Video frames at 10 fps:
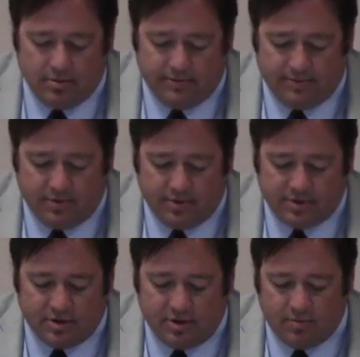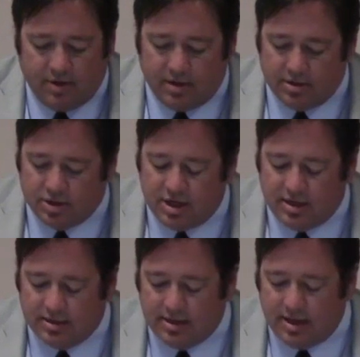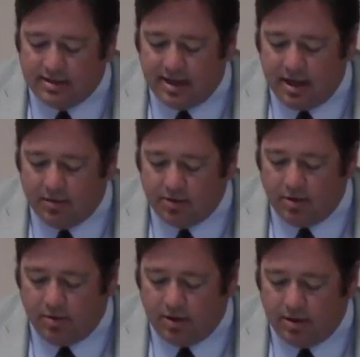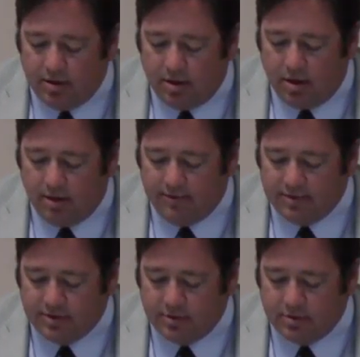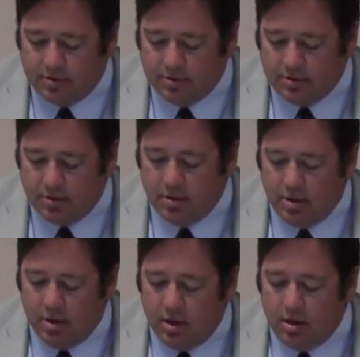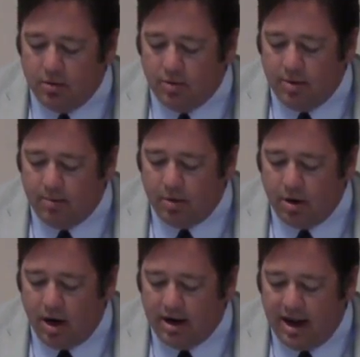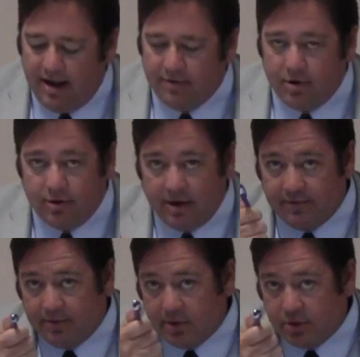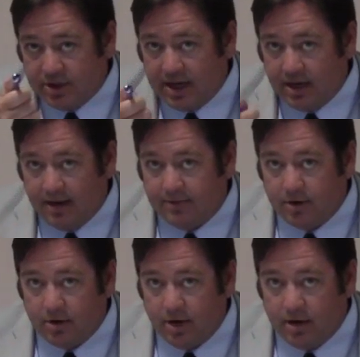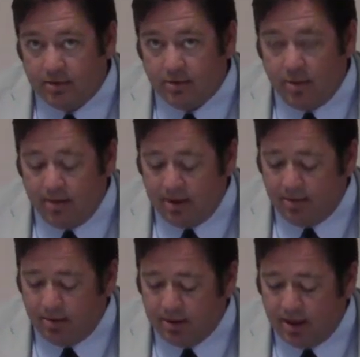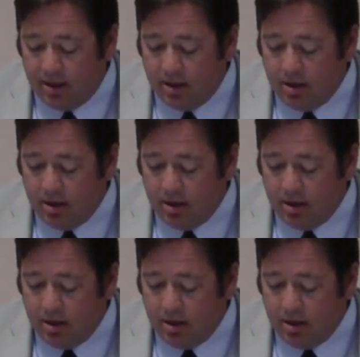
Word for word: heart. so then we can change that to outgoing officers. Remember, I have your thing from the lieutenant governor. I- Thank uh, you. Remind me to bring that.